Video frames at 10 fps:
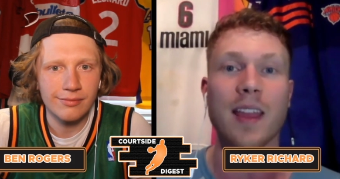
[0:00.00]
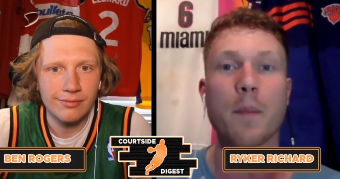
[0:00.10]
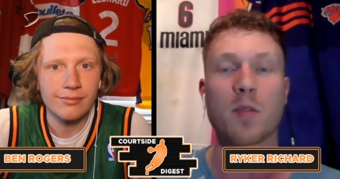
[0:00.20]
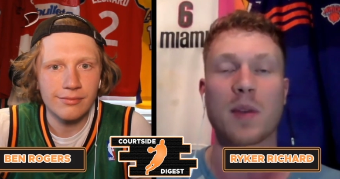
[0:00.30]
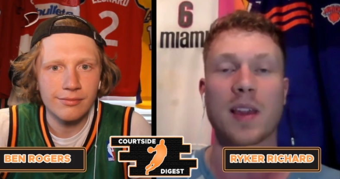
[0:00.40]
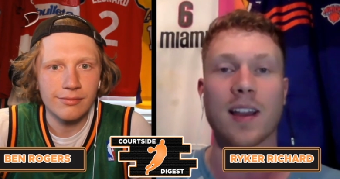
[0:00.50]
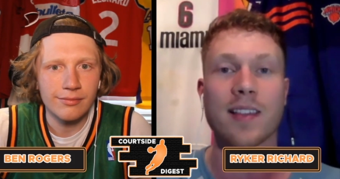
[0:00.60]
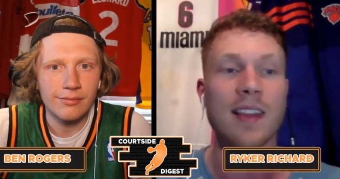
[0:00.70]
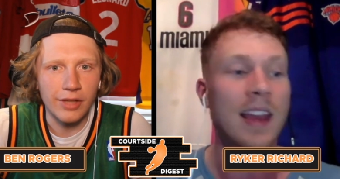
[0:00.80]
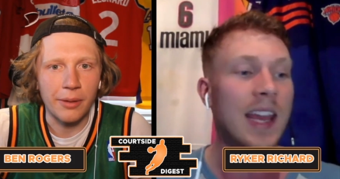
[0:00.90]
Speaker 1: dips?
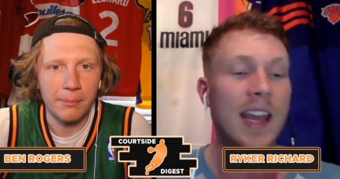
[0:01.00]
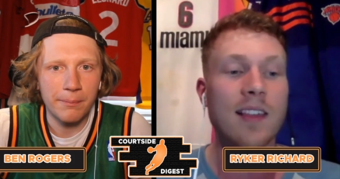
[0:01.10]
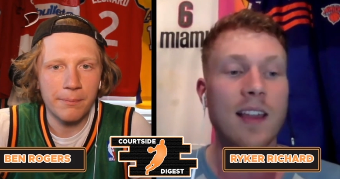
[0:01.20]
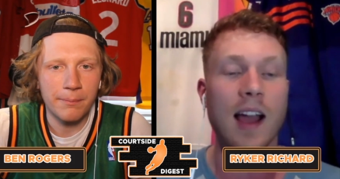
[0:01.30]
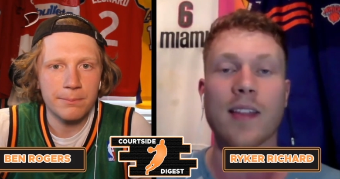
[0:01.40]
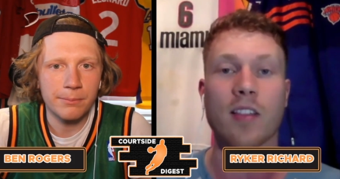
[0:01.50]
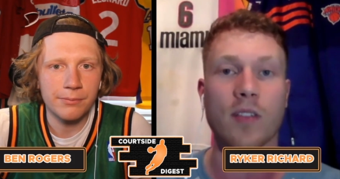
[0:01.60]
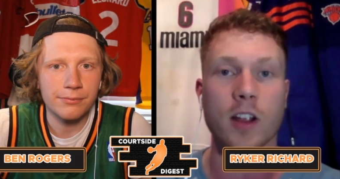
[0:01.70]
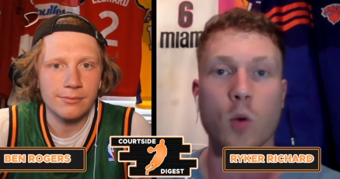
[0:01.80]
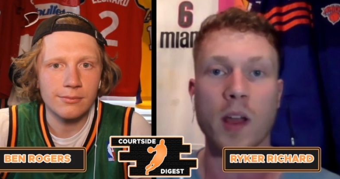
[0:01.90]
Because yeah. he's a guy that's
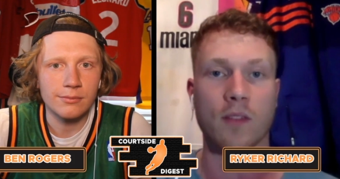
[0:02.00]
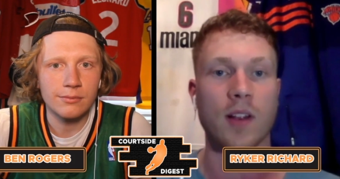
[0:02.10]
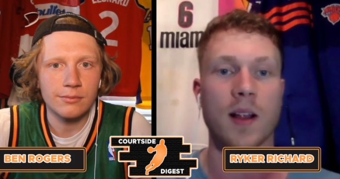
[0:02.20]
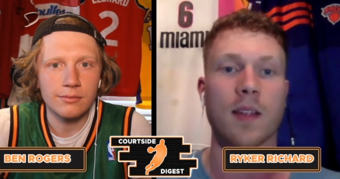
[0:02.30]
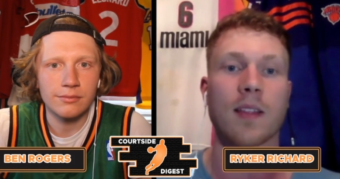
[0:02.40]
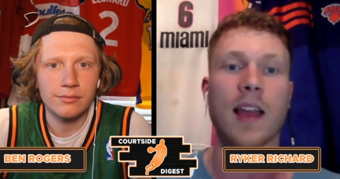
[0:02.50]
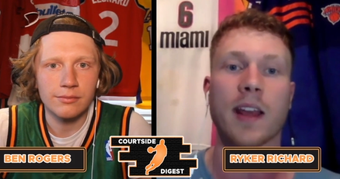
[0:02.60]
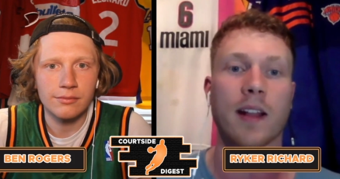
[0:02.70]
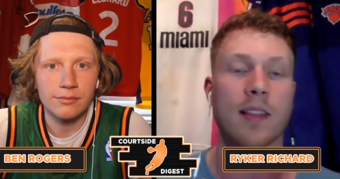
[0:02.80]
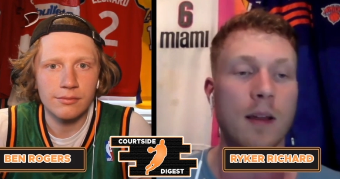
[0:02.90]
very quick, very
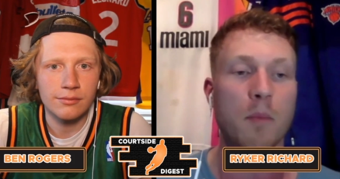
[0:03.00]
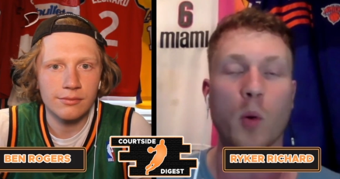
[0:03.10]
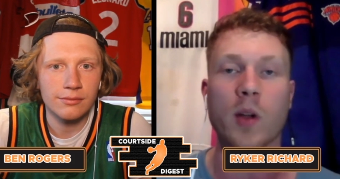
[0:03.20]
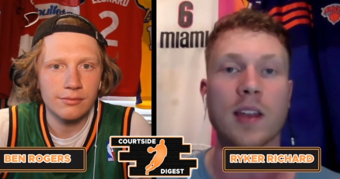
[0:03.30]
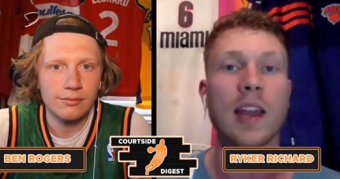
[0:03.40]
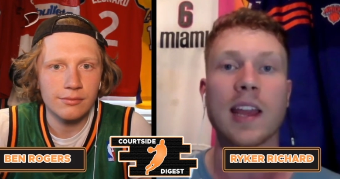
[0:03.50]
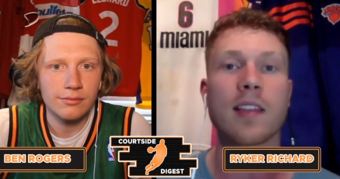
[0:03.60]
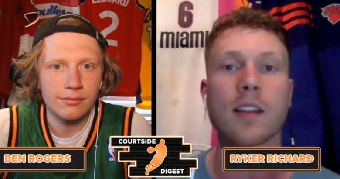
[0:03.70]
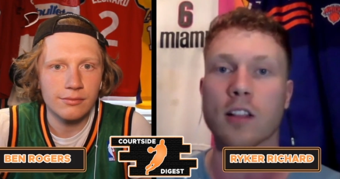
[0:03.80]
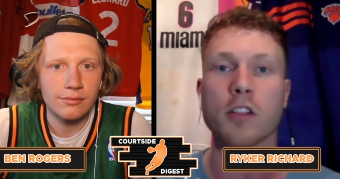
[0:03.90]
athletic. At some point,
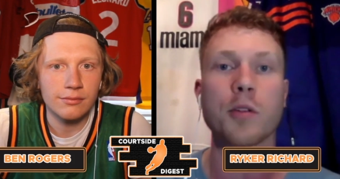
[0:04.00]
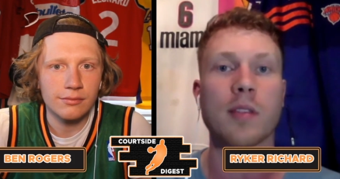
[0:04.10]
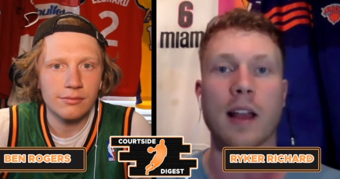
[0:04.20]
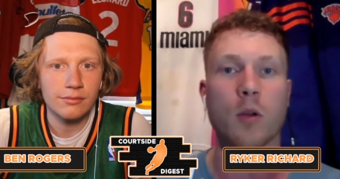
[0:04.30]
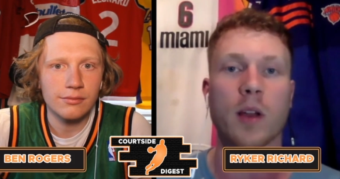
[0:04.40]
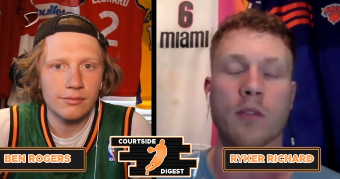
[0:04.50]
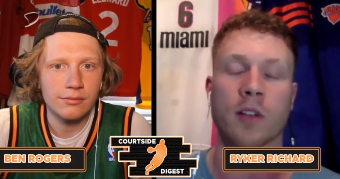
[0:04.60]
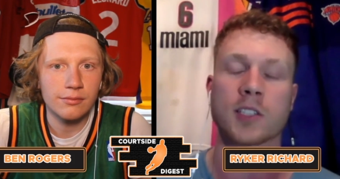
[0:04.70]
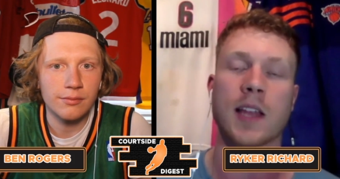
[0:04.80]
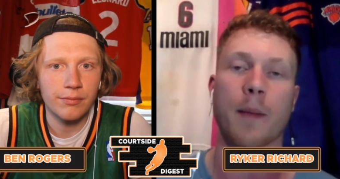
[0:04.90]
he's going to lose that quick
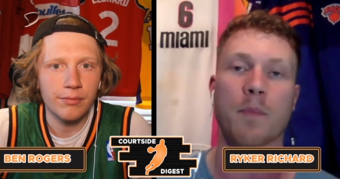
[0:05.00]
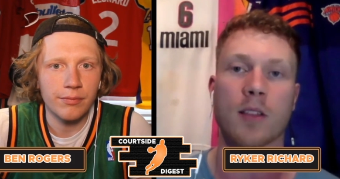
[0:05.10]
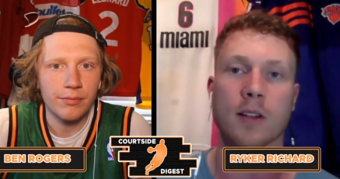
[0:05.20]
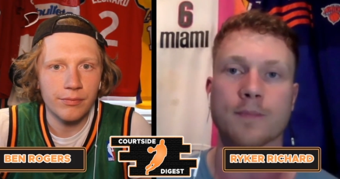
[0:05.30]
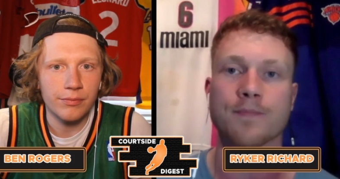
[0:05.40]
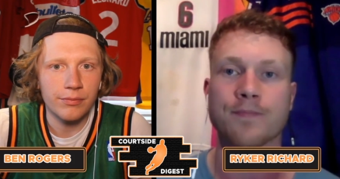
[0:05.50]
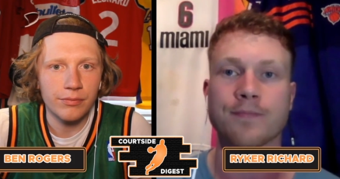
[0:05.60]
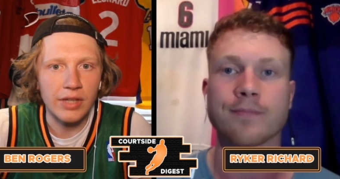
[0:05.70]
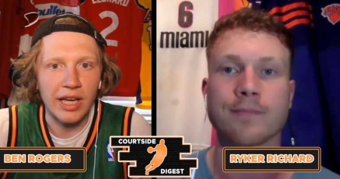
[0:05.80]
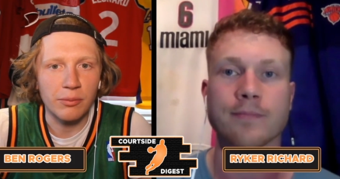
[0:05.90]
first step. So,
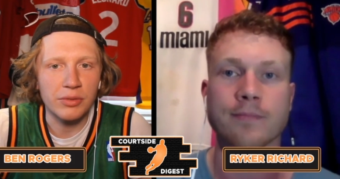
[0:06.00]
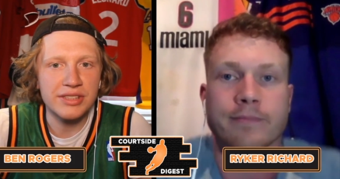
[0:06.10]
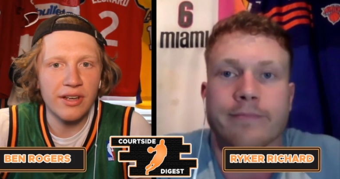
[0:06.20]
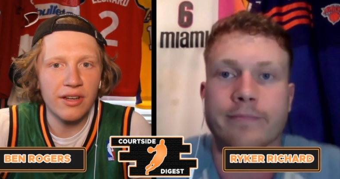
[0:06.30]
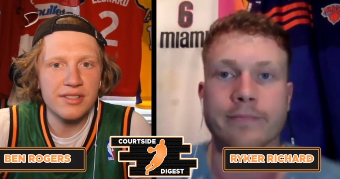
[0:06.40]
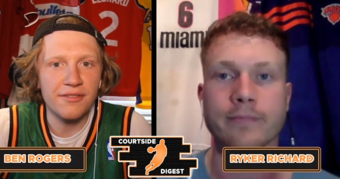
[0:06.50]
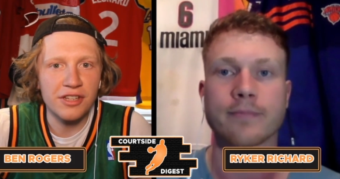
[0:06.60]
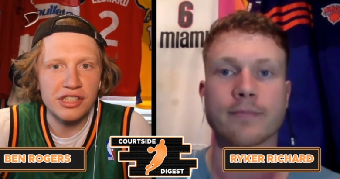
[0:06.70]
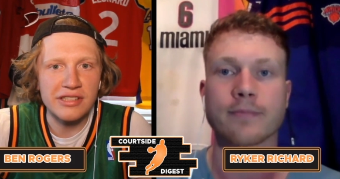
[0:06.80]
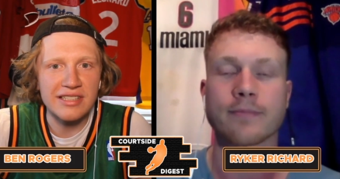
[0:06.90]
Speaker 2: yeah, we saw his
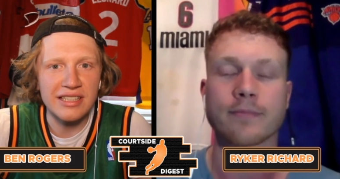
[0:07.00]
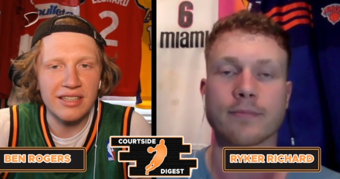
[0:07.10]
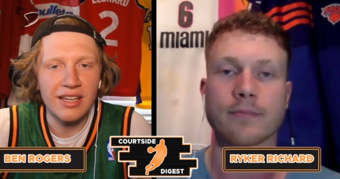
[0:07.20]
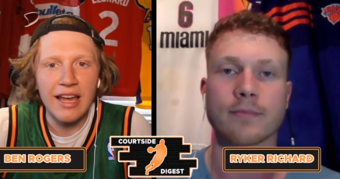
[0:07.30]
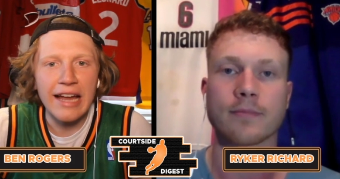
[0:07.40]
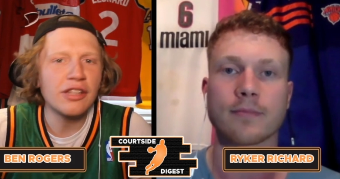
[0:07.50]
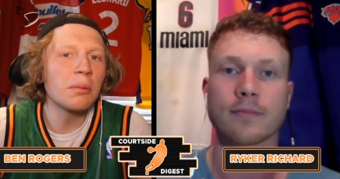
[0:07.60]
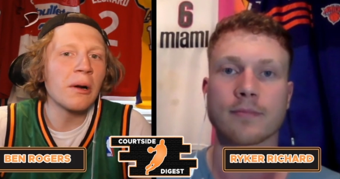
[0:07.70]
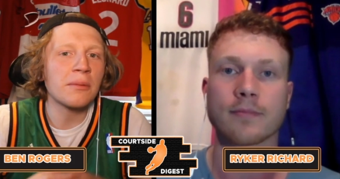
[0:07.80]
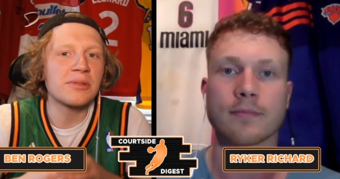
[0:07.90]
efficiency. And you
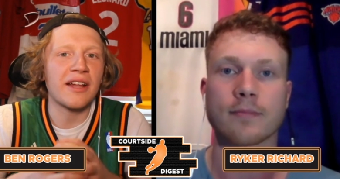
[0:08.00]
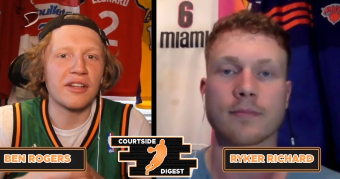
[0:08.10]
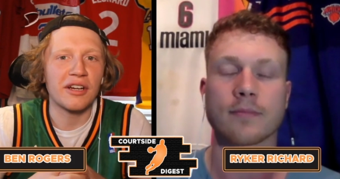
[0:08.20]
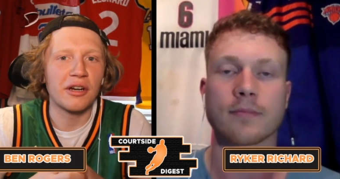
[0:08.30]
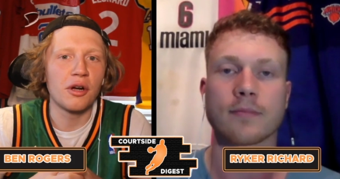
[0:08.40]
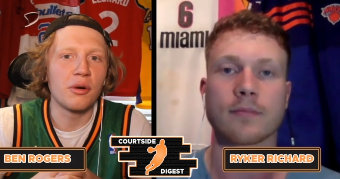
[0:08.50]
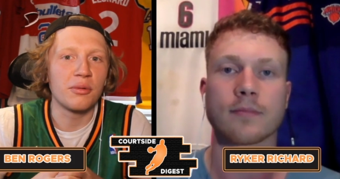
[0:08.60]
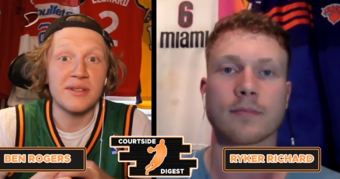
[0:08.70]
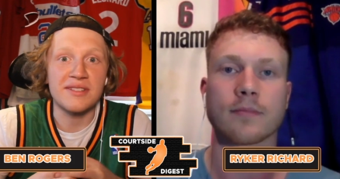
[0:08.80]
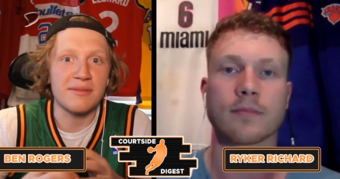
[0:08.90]
brought up Tyler Herro,
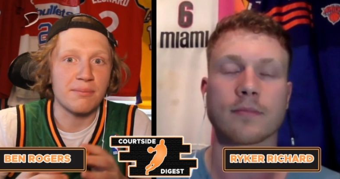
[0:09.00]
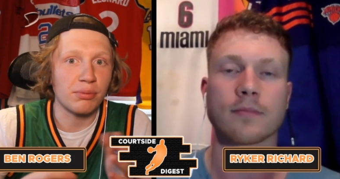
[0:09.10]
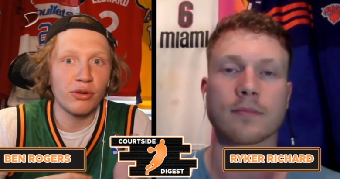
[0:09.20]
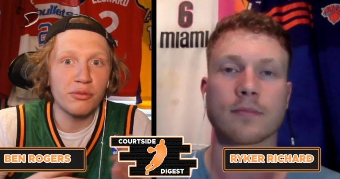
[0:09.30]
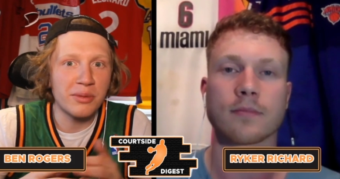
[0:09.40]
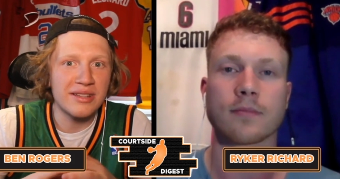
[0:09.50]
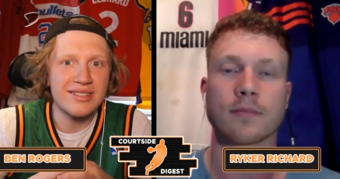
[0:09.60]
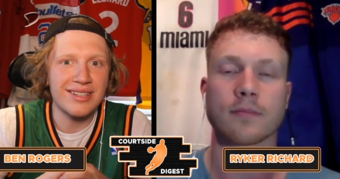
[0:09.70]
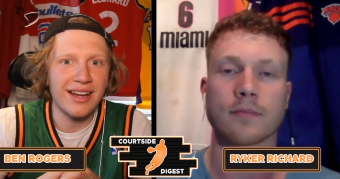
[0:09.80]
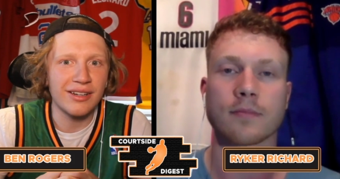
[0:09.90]
his improvements
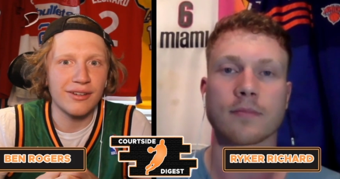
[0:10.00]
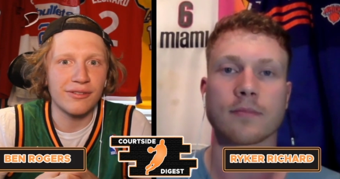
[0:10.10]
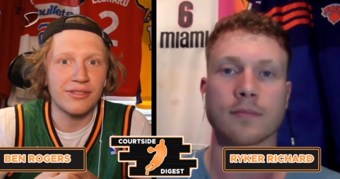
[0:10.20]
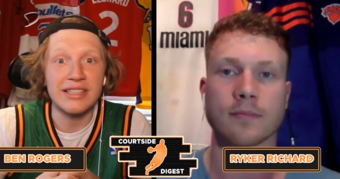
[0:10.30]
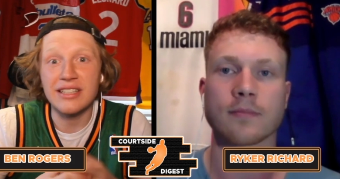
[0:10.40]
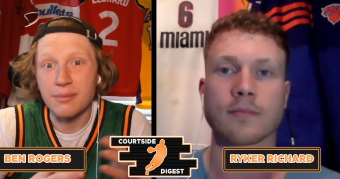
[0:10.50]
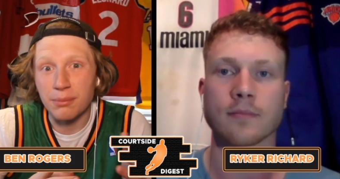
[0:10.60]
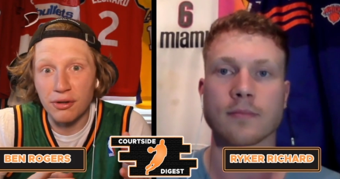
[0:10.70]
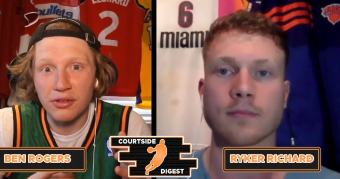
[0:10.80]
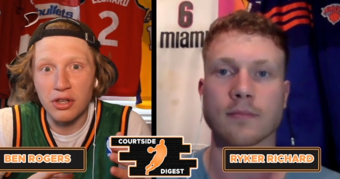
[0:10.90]
kind of, he did
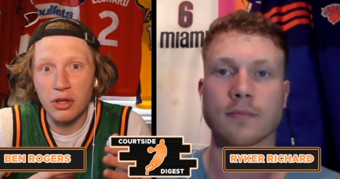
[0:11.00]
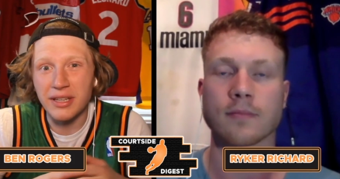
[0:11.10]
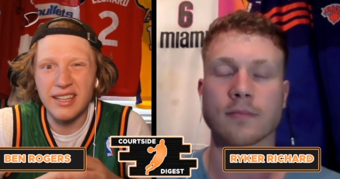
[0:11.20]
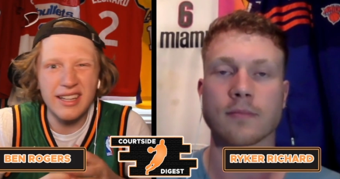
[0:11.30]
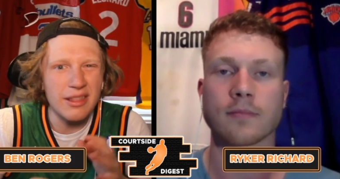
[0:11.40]
improve a little bit in the